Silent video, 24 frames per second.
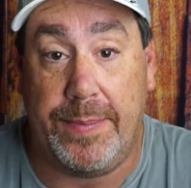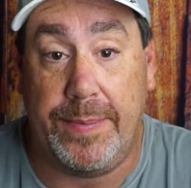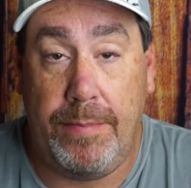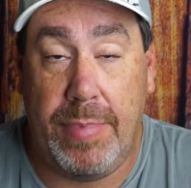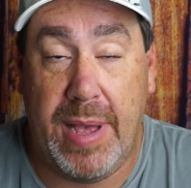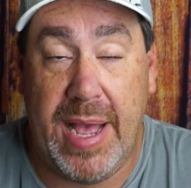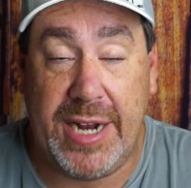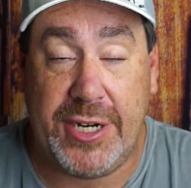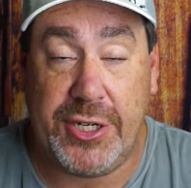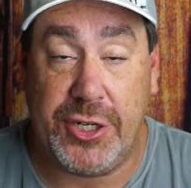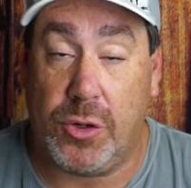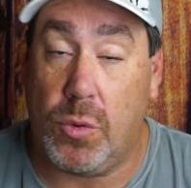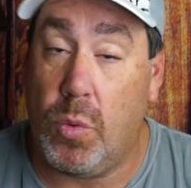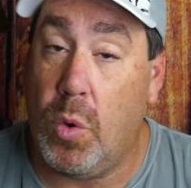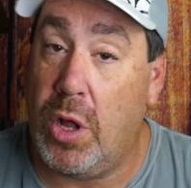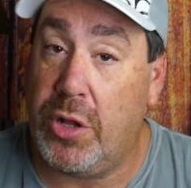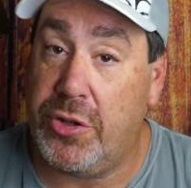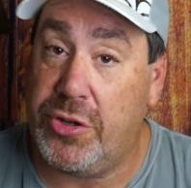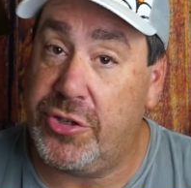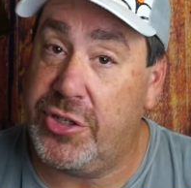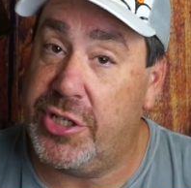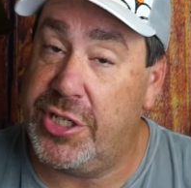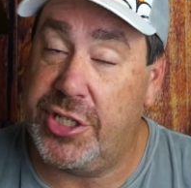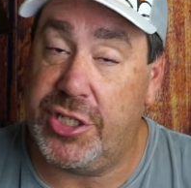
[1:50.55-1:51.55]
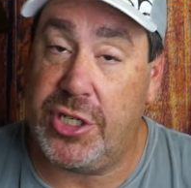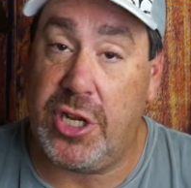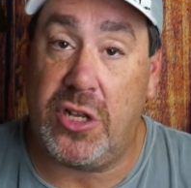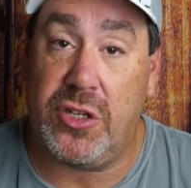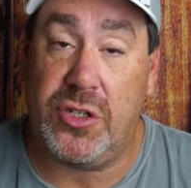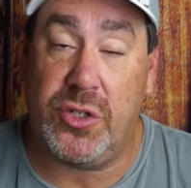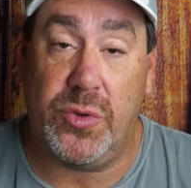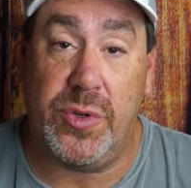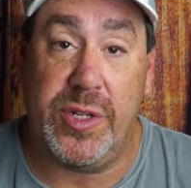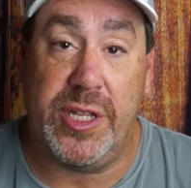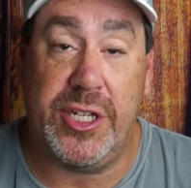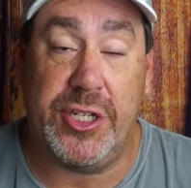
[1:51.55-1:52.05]
Patrick Walters is
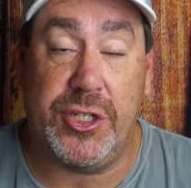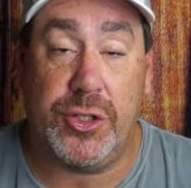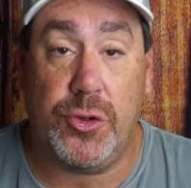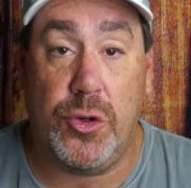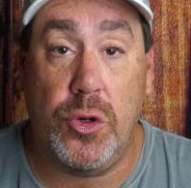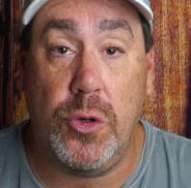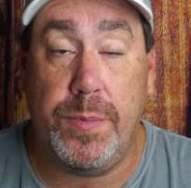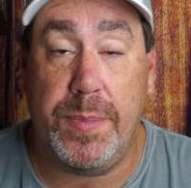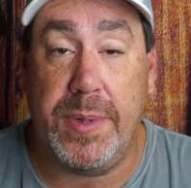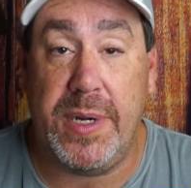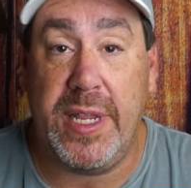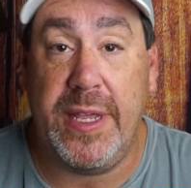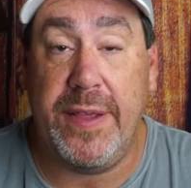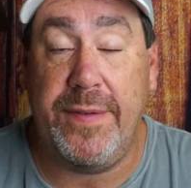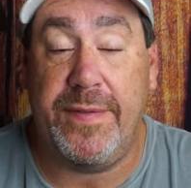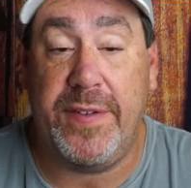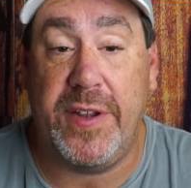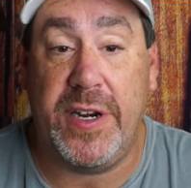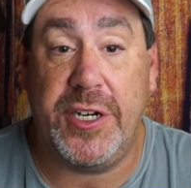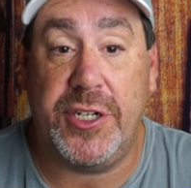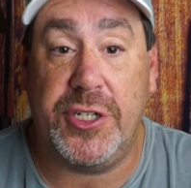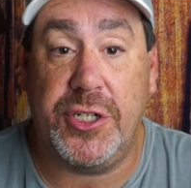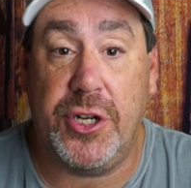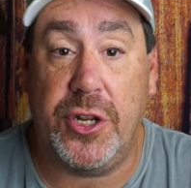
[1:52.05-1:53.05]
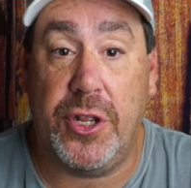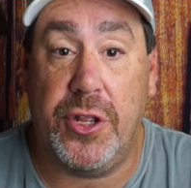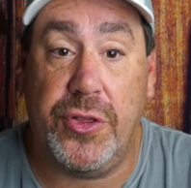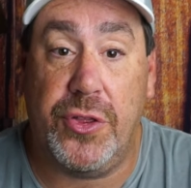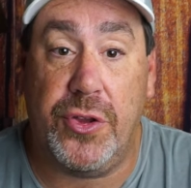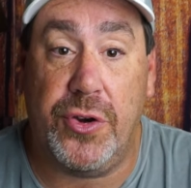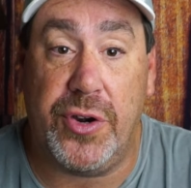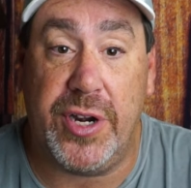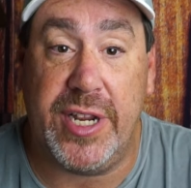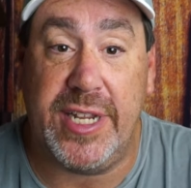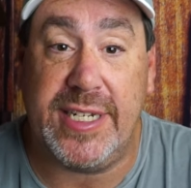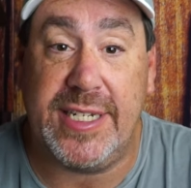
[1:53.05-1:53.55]
also in this group, and he finished
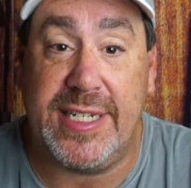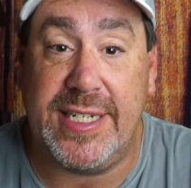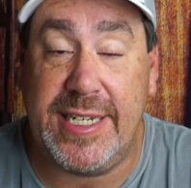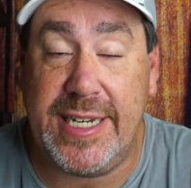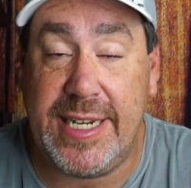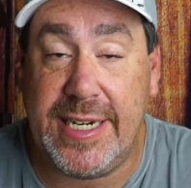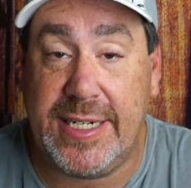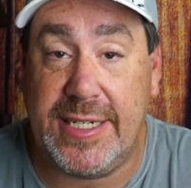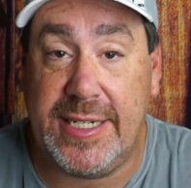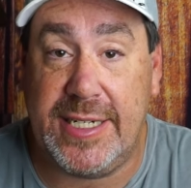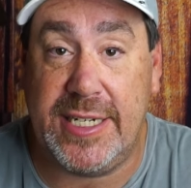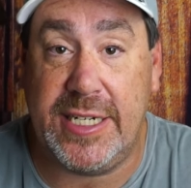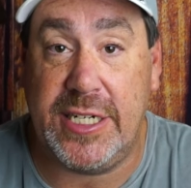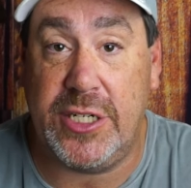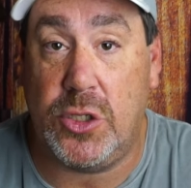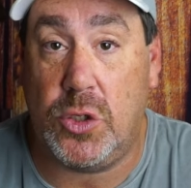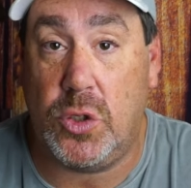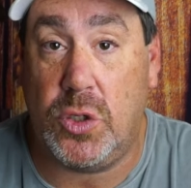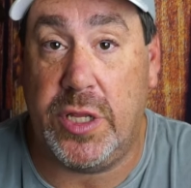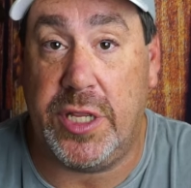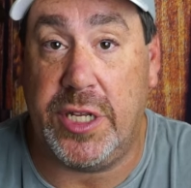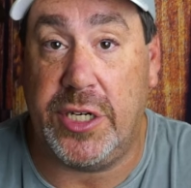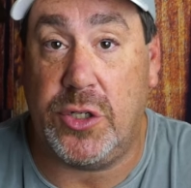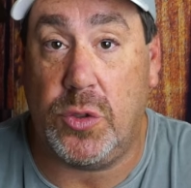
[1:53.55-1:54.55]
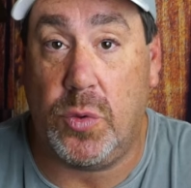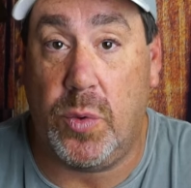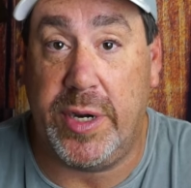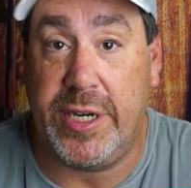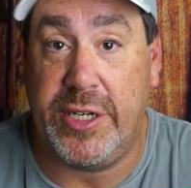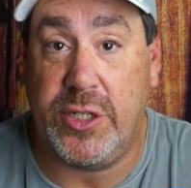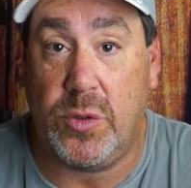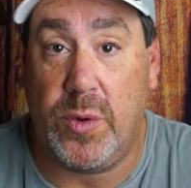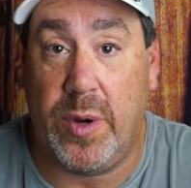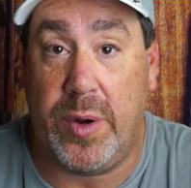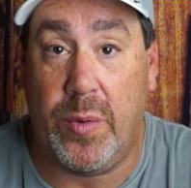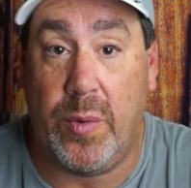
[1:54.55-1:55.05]
36th in the
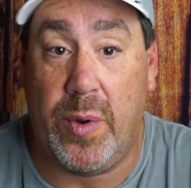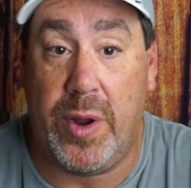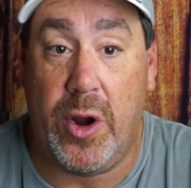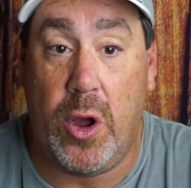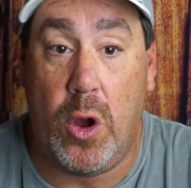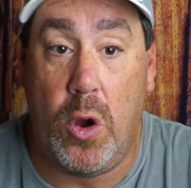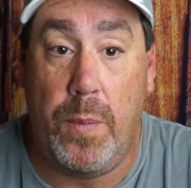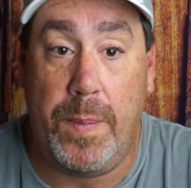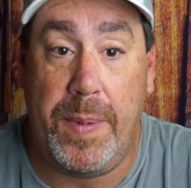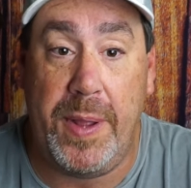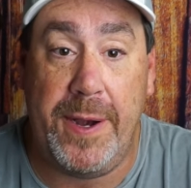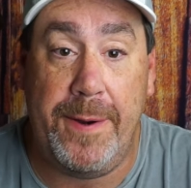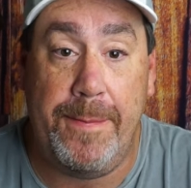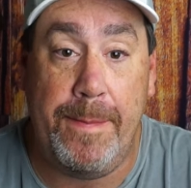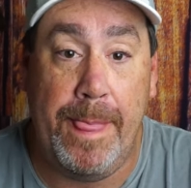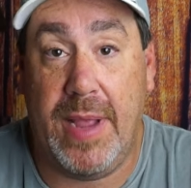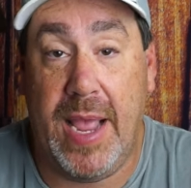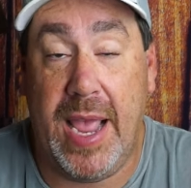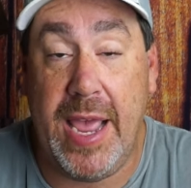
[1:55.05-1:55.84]
2021 Open.